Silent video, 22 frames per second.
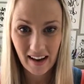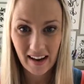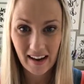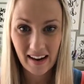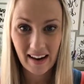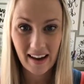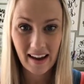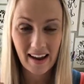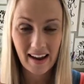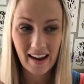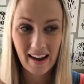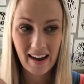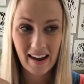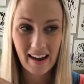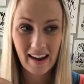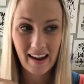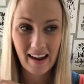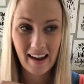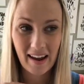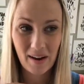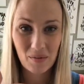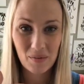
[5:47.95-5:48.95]
I
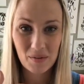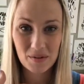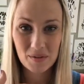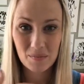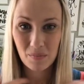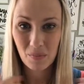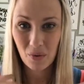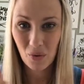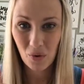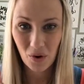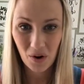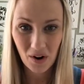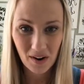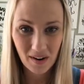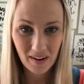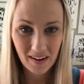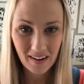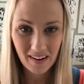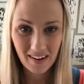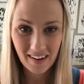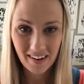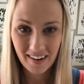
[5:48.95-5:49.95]
was
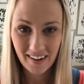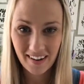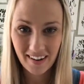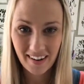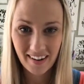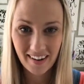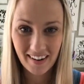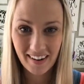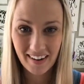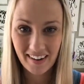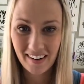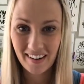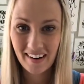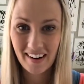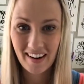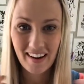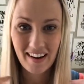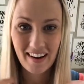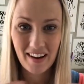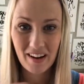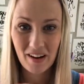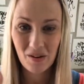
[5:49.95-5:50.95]
born
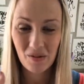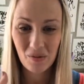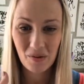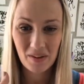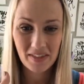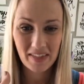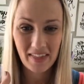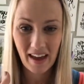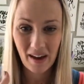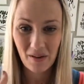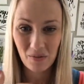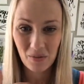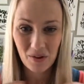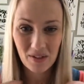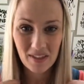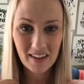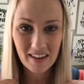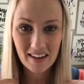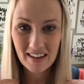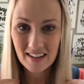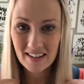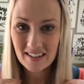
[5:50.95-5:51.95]
with that
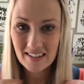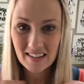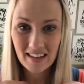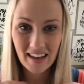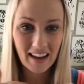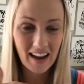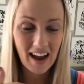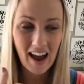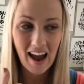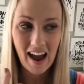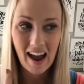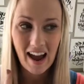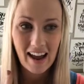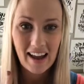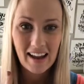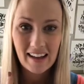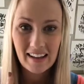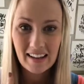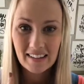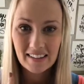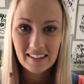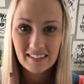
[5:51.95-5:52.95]
worthiness. Like,
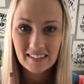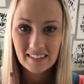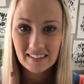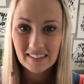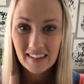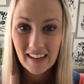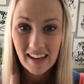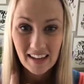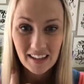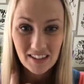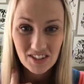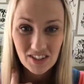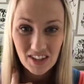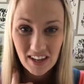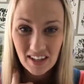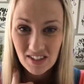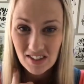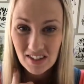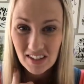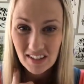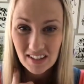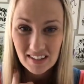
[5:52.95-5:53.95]
I can't
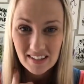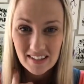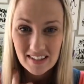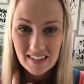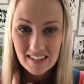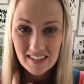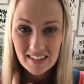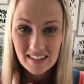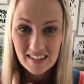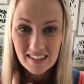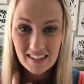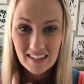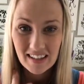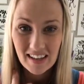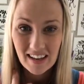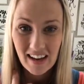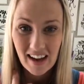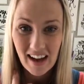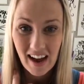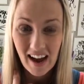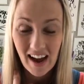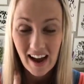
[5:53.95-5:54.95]
change it.
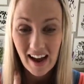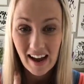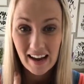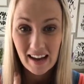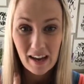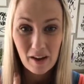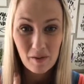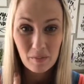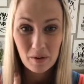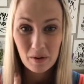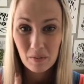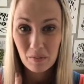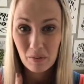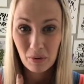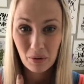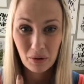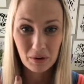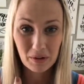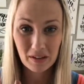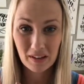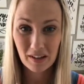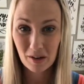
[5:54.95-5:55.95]
I am an
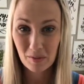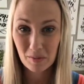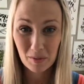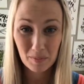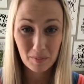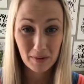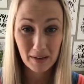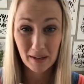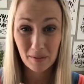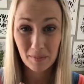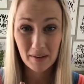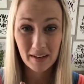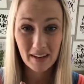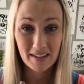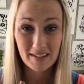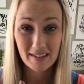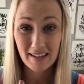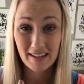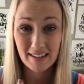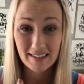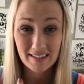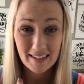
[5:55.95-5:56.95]
important human being
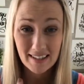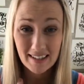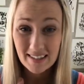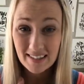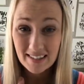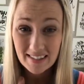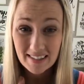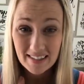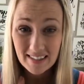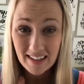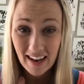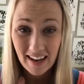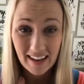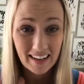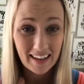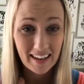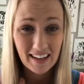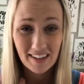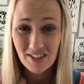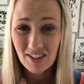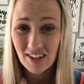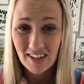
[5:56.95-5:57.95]
because I exist. I
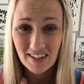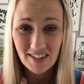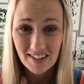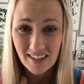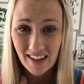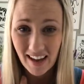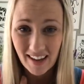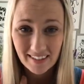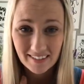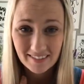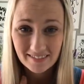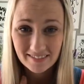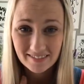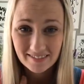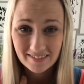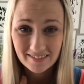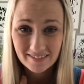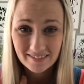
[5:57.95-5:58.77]
can't change that.